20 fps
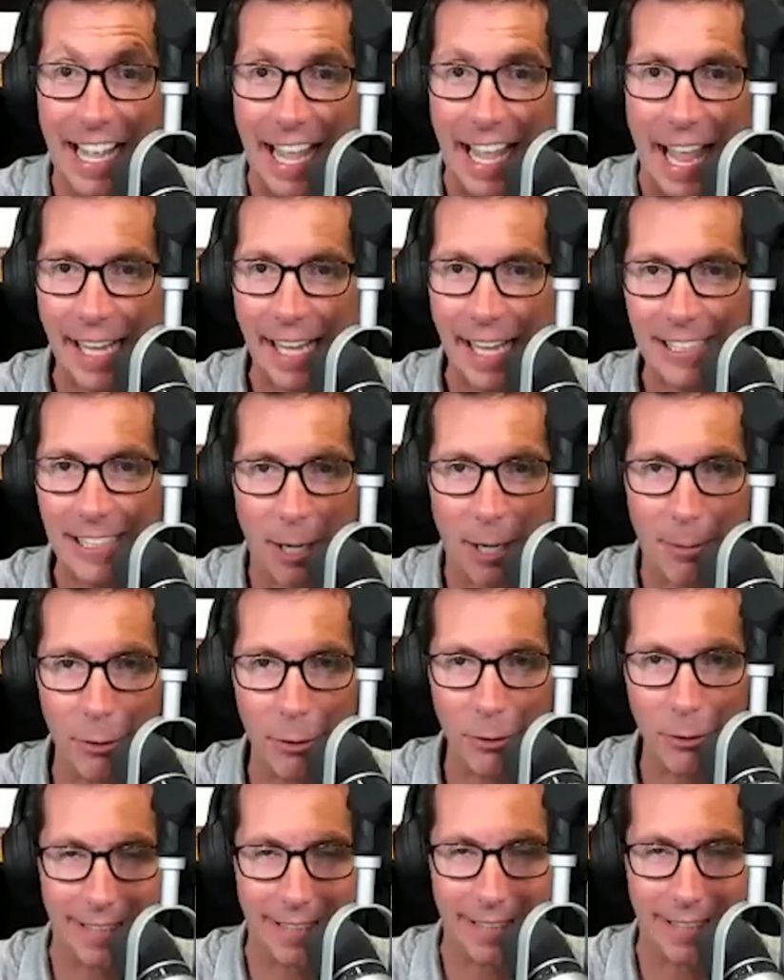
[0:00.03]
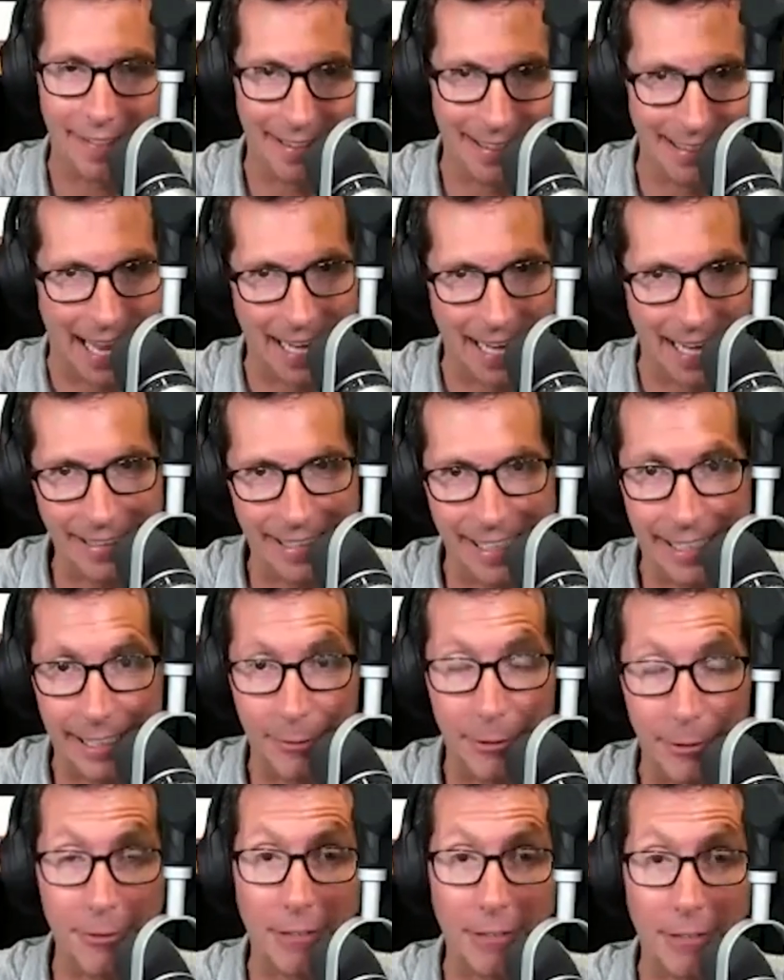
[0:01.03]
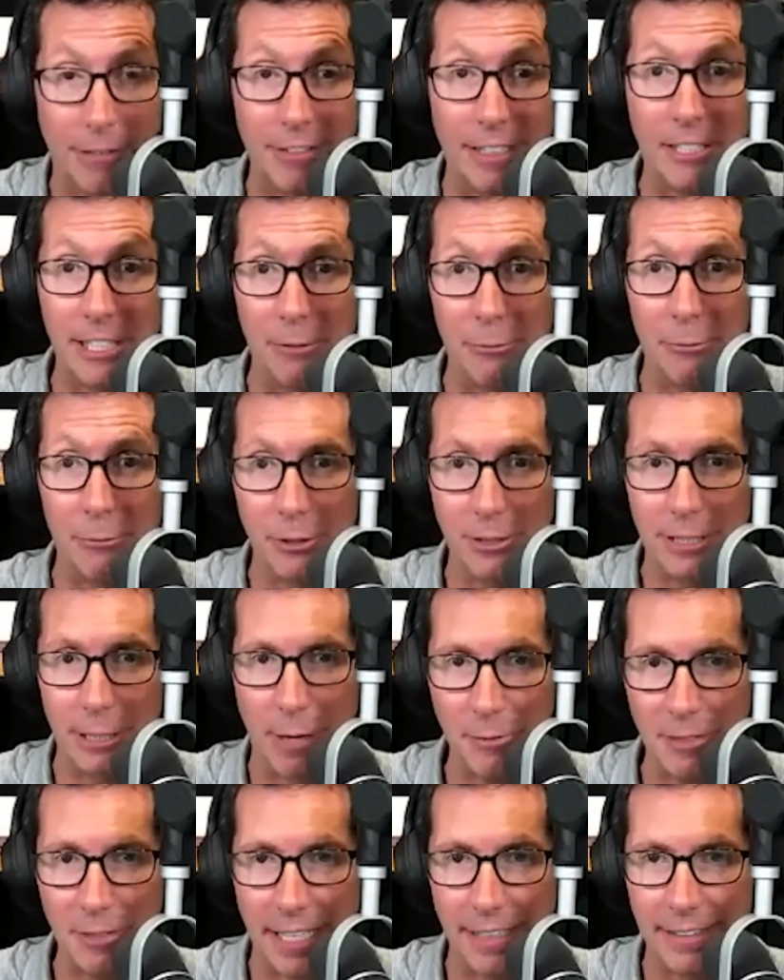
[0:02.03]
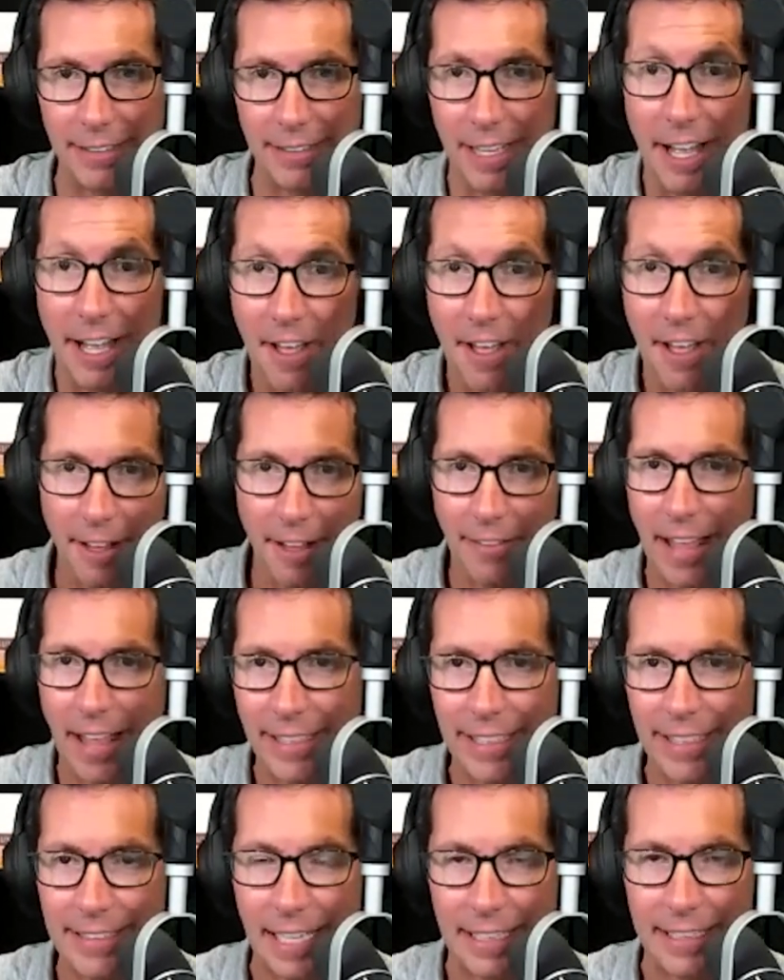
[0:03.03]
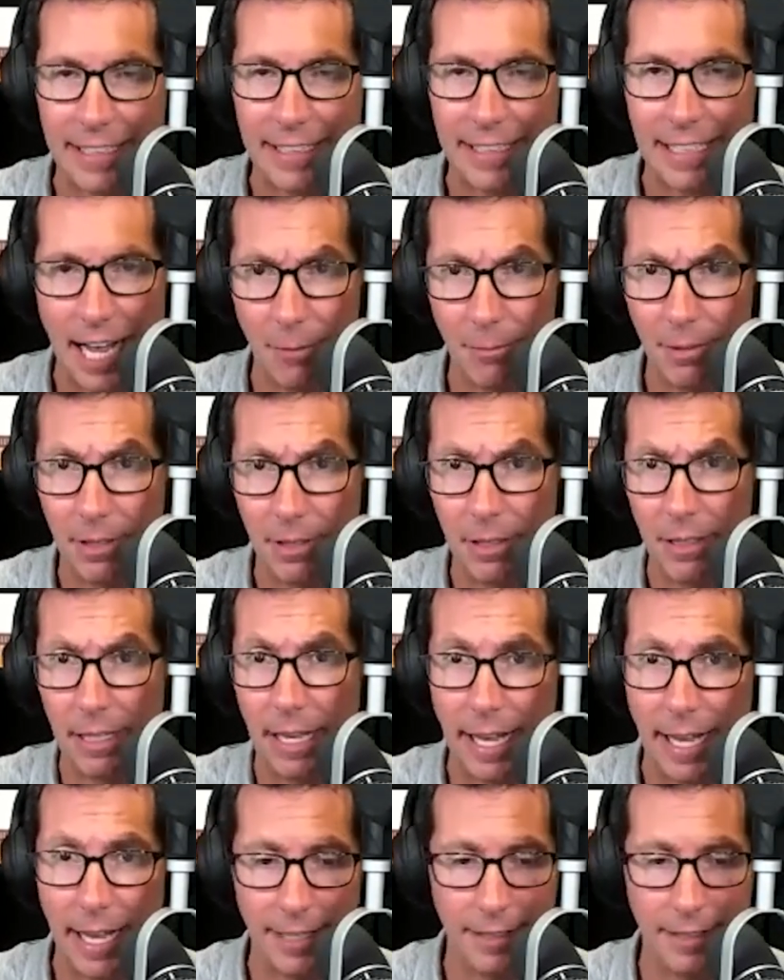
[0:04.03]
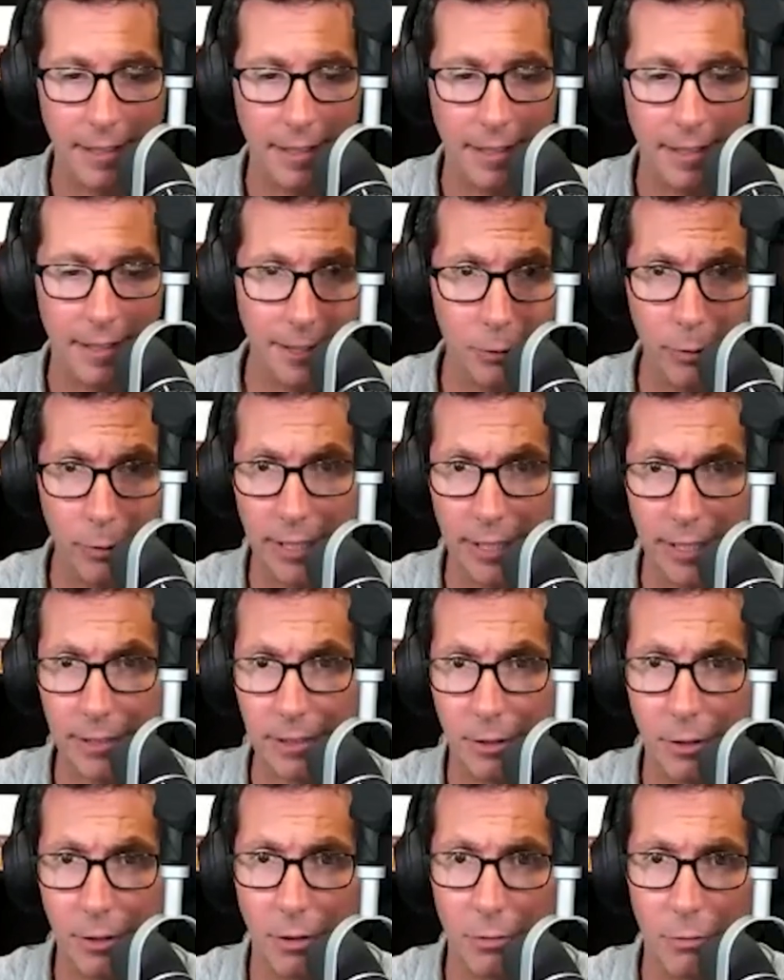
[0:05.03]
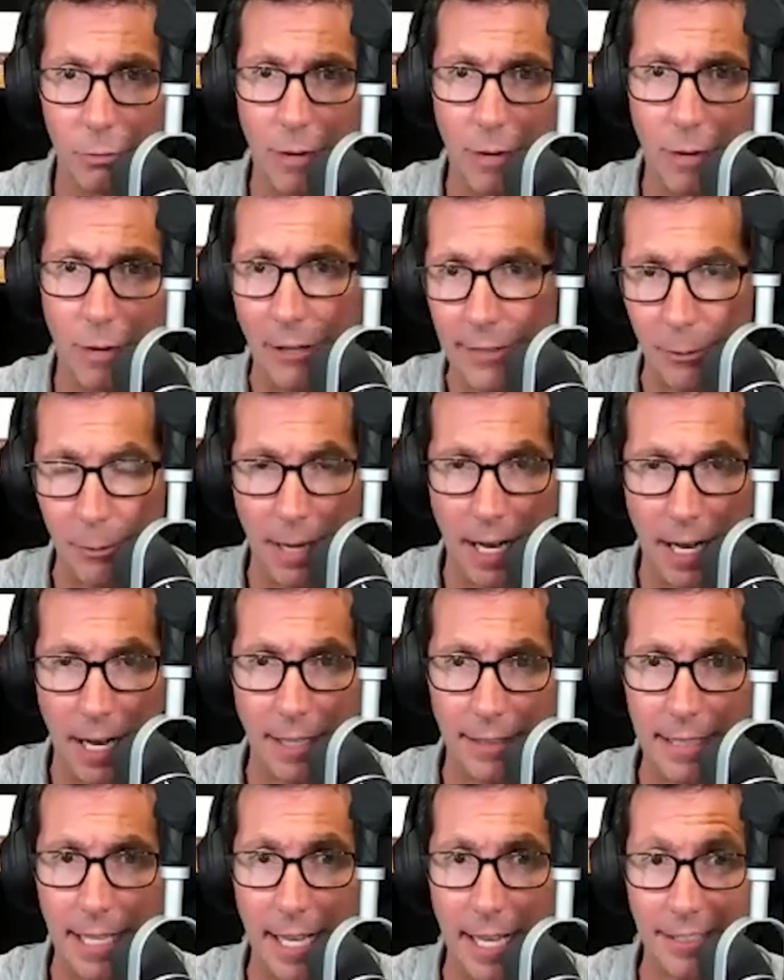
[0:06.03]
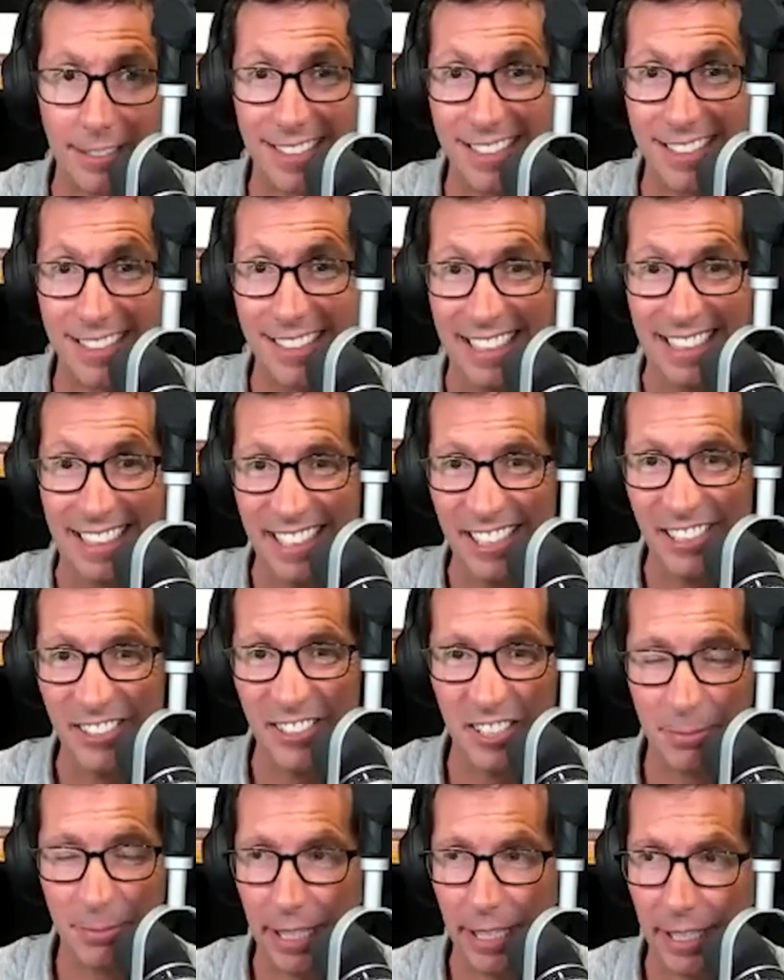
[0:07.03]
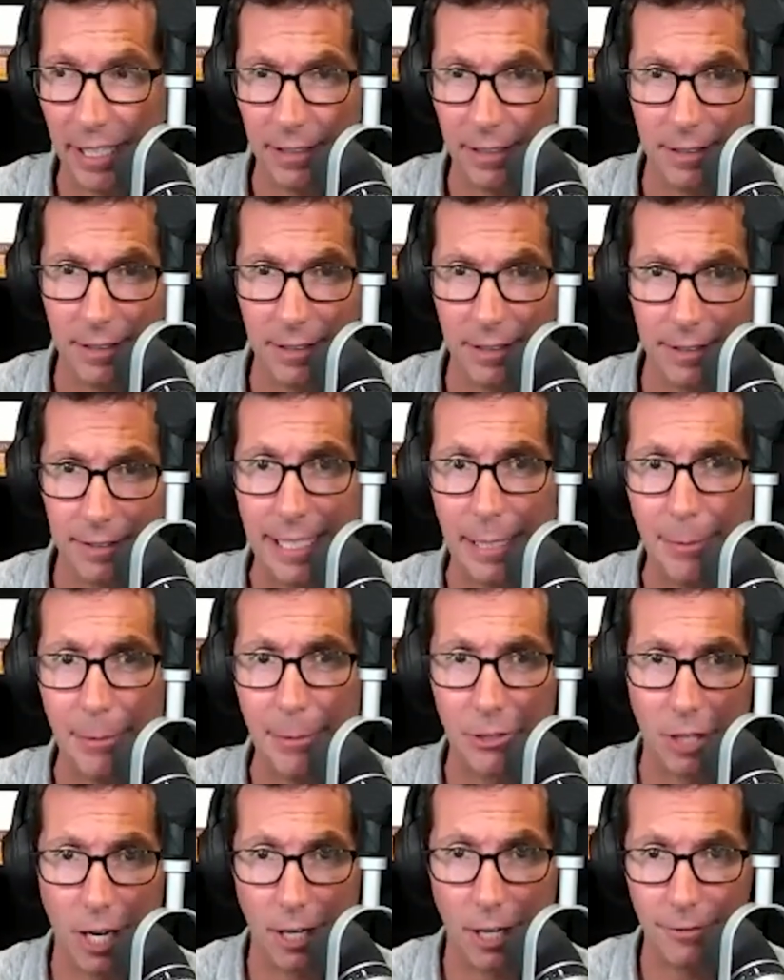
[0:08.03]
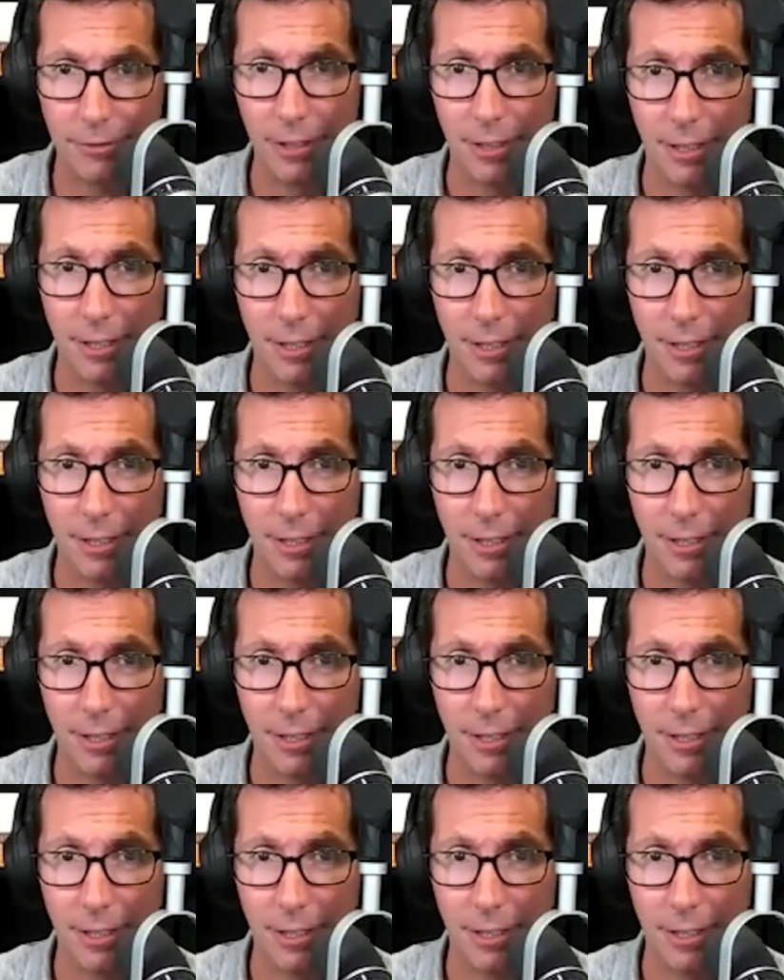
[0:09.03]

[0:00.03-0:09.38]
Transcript: Hey, it's Mark Podolsky, The Land Geek, your favorite niche real estate website, thelandgeek.com. And this week's Roundtable podcast, it's just me. Team is off.